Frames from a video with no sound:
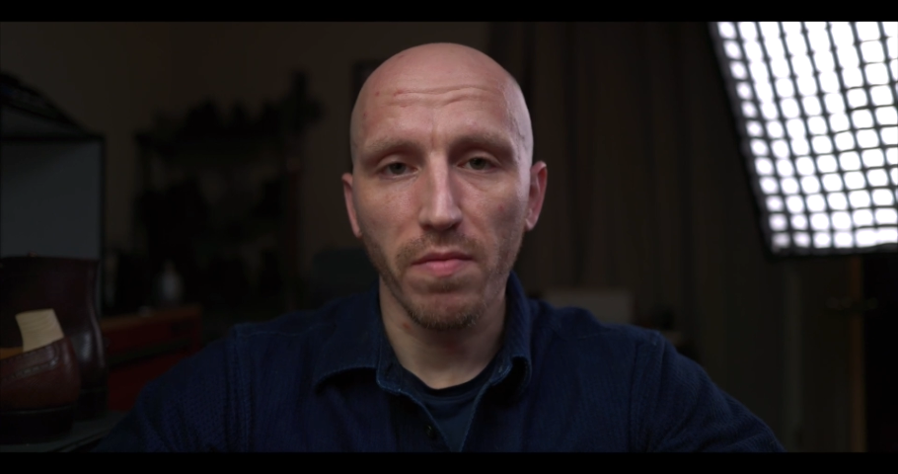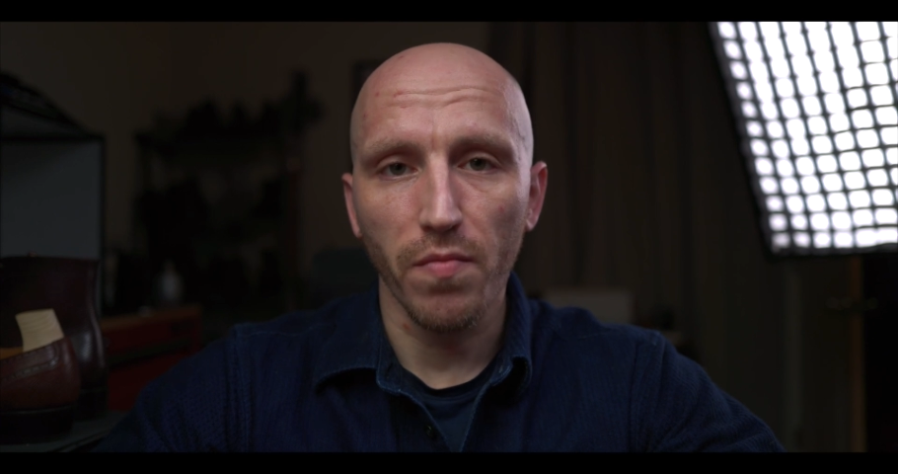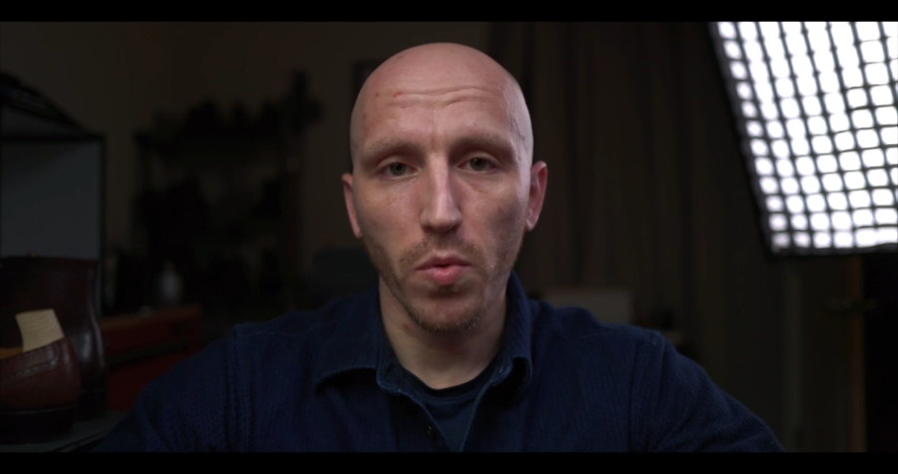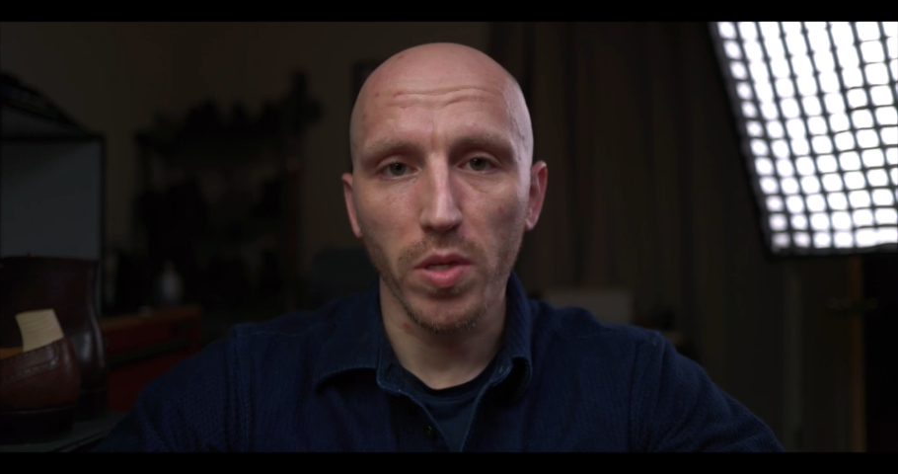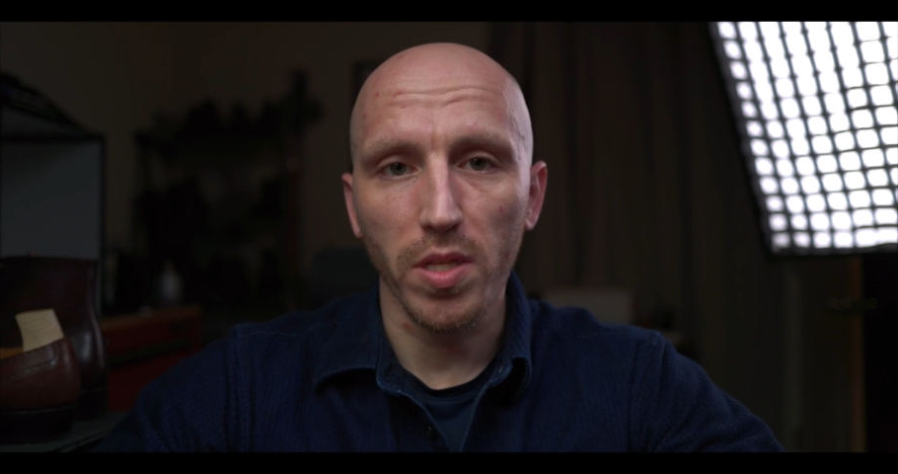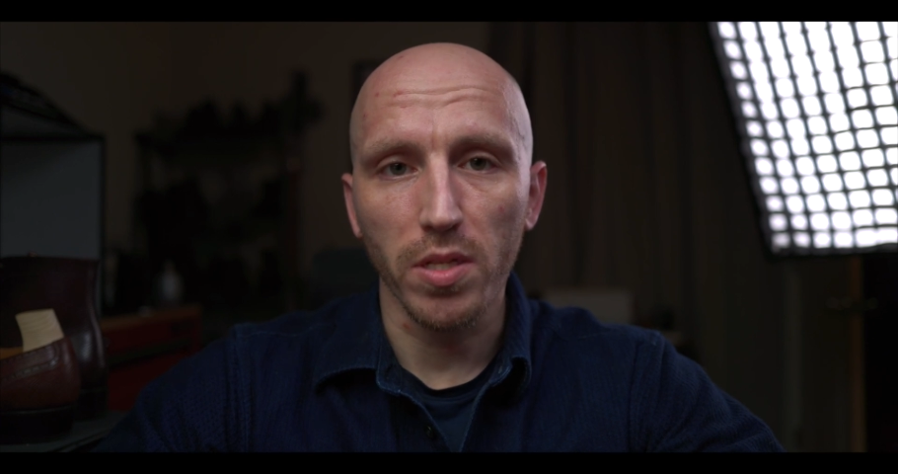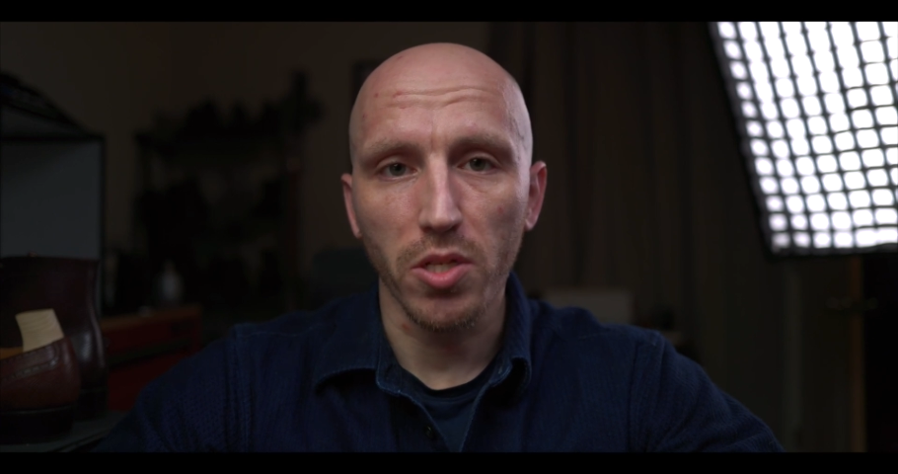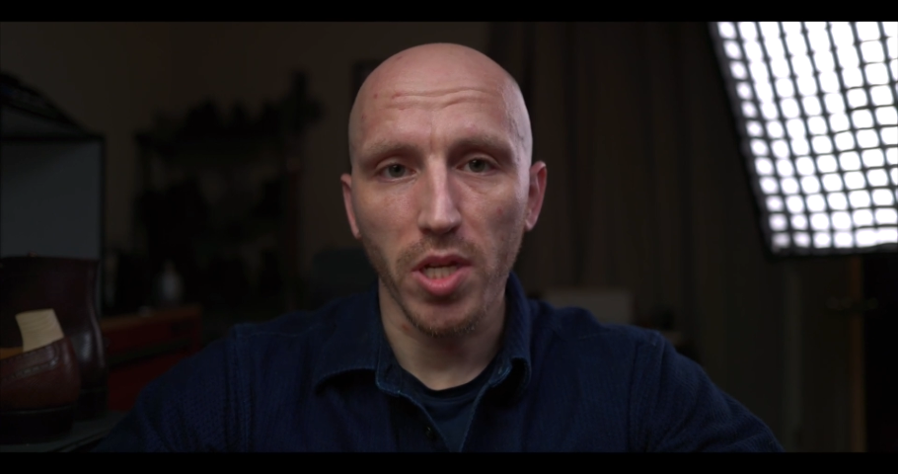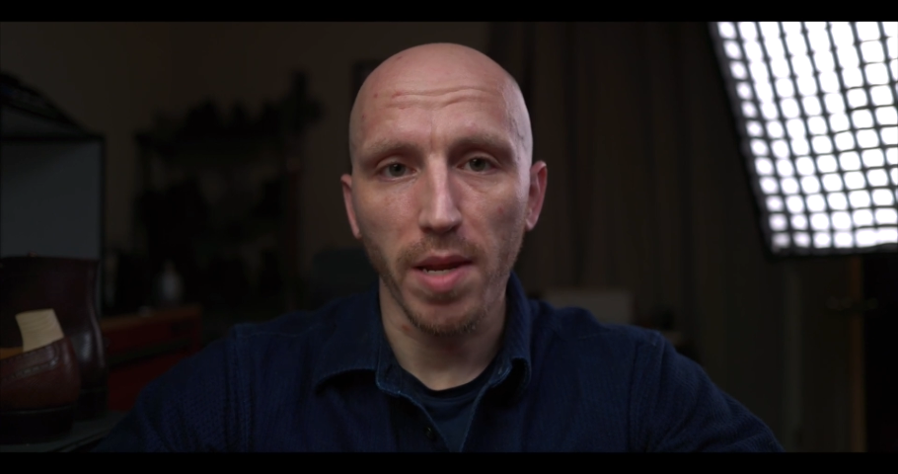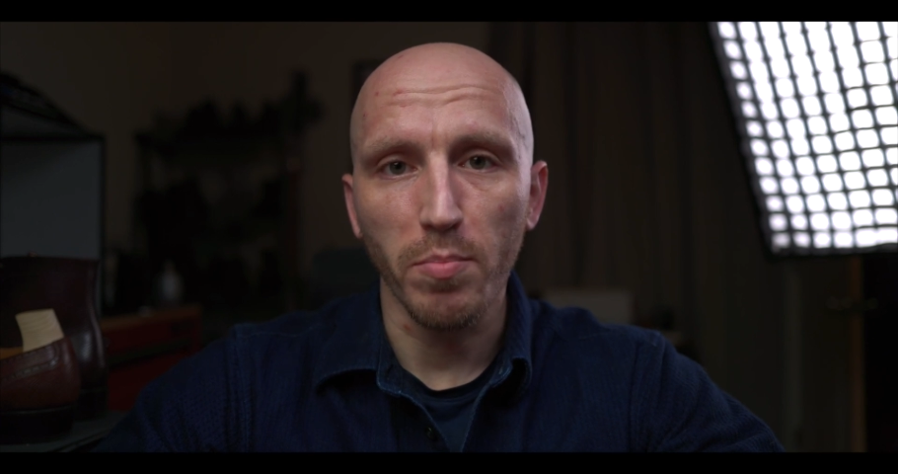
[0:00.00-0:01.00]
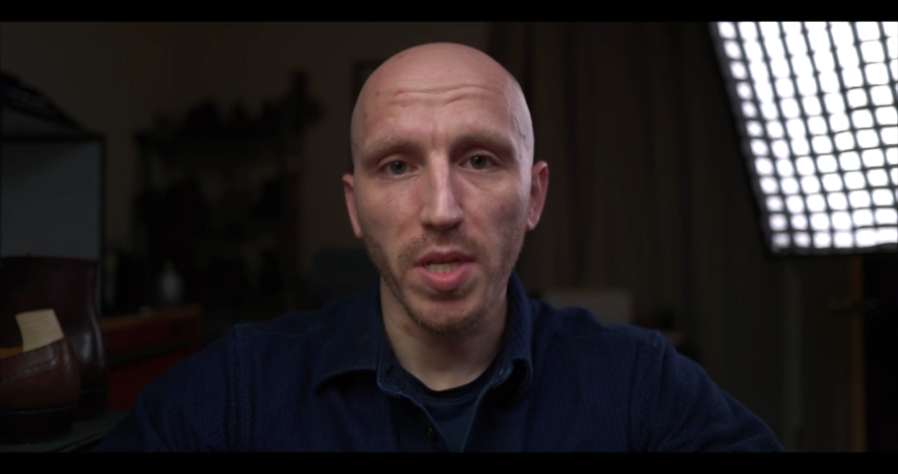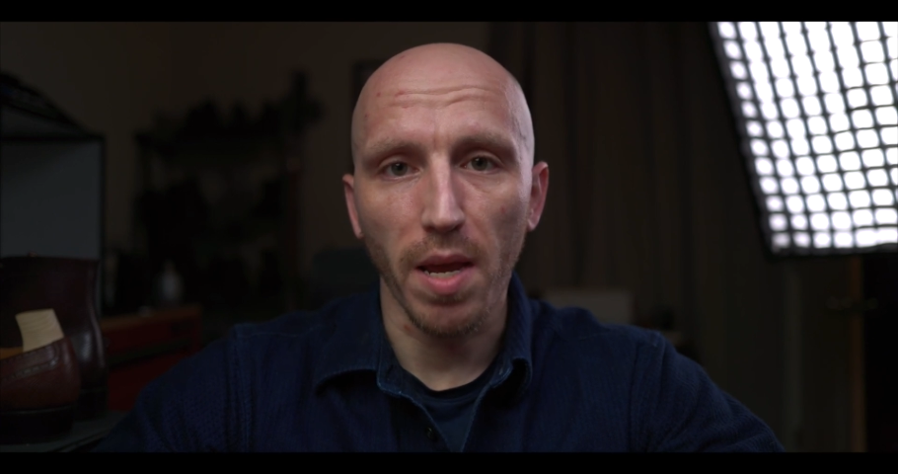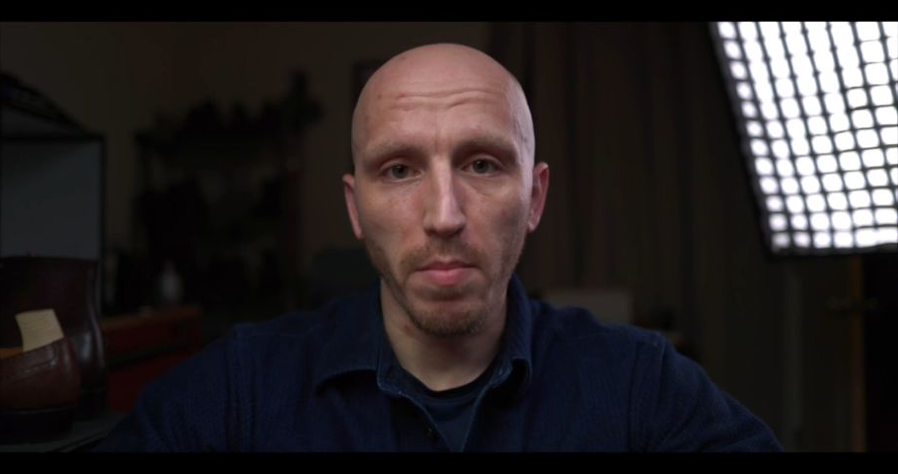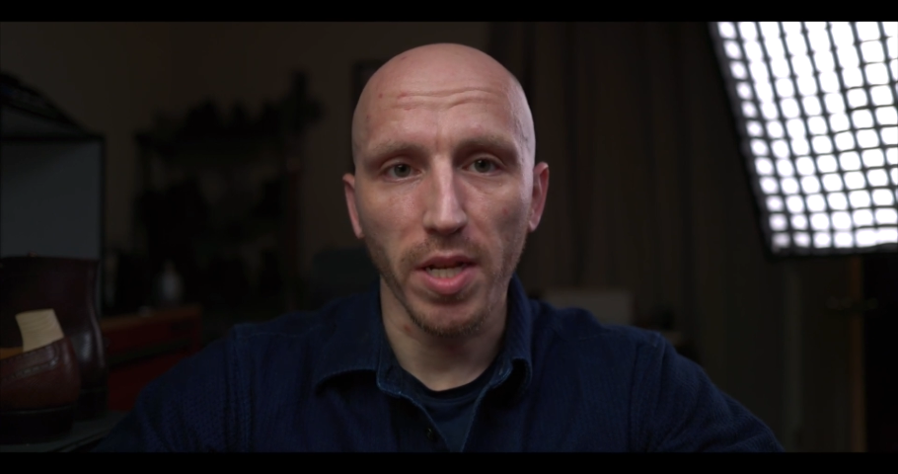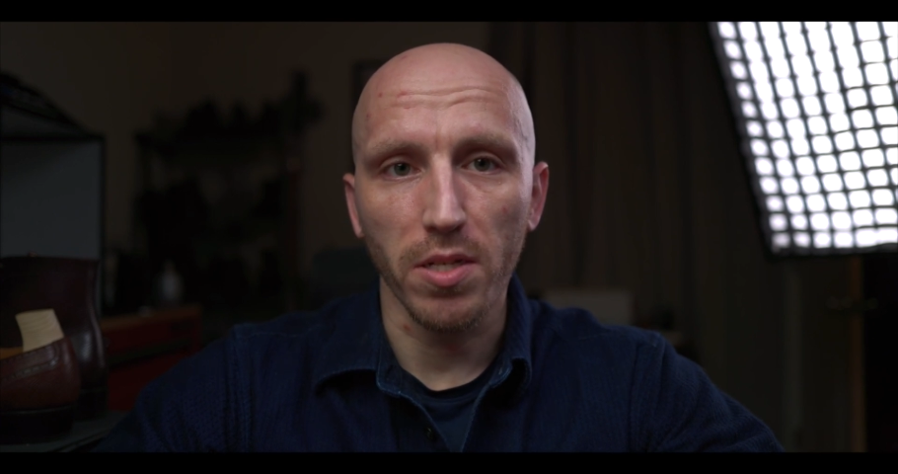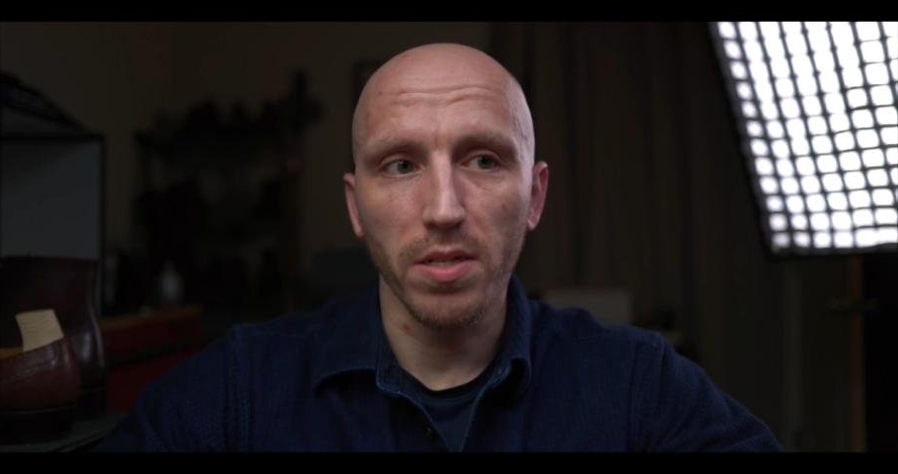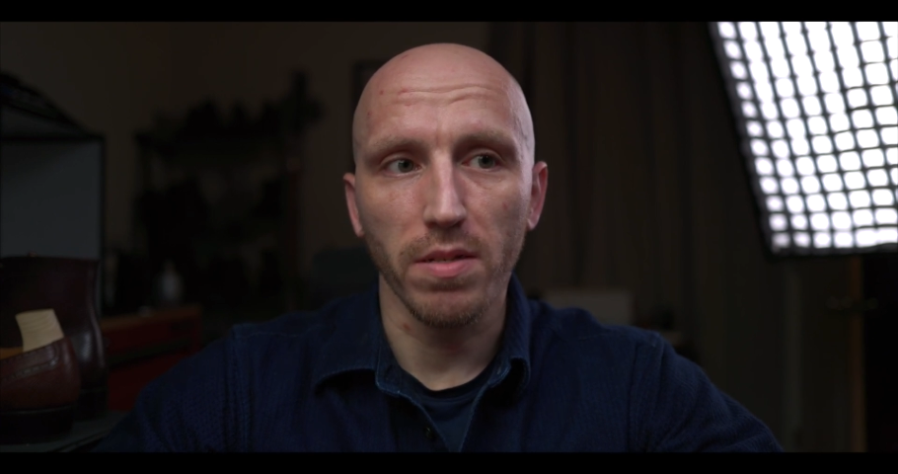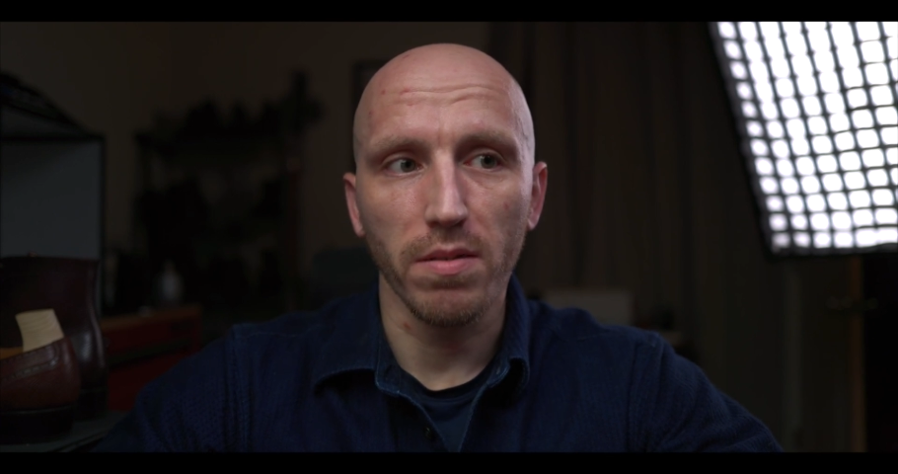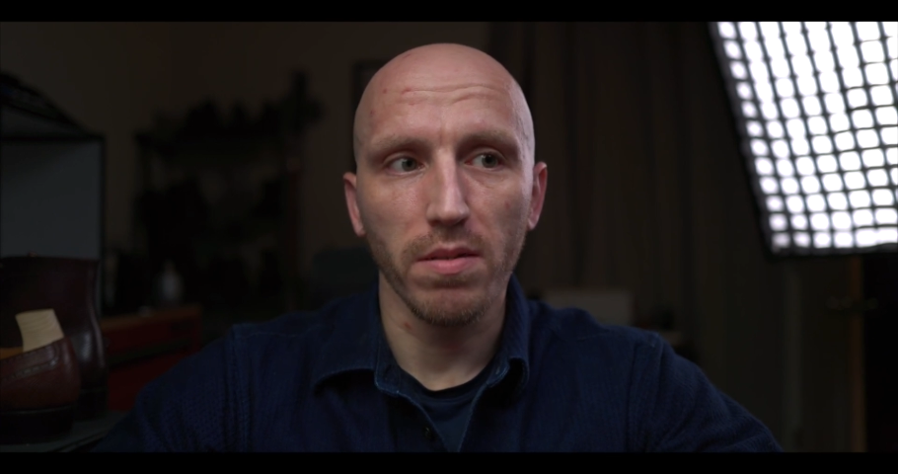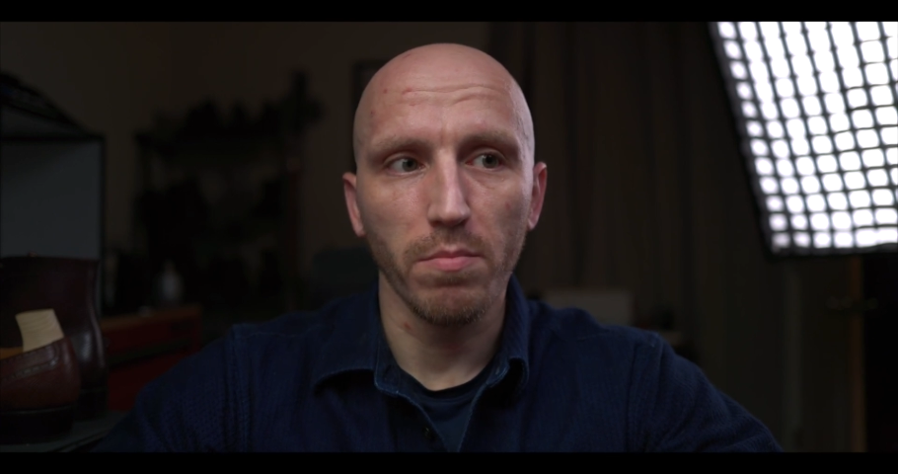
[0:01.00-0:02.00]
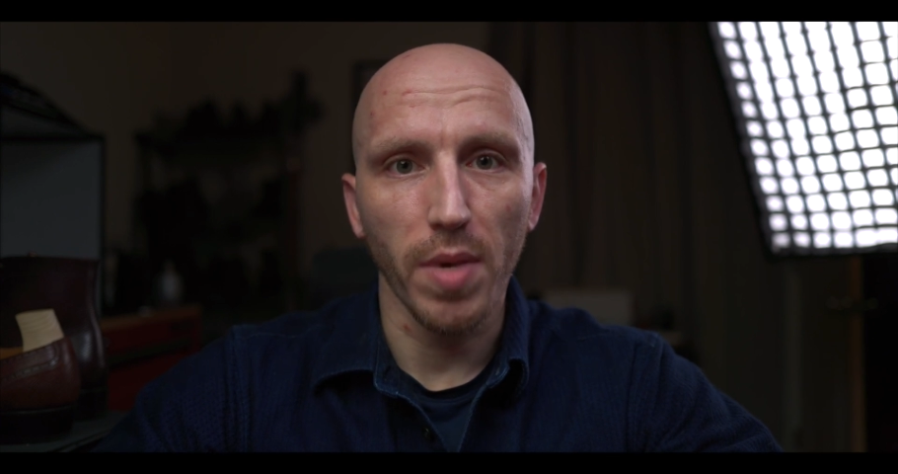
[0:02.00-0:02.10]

for the shape, dimensions,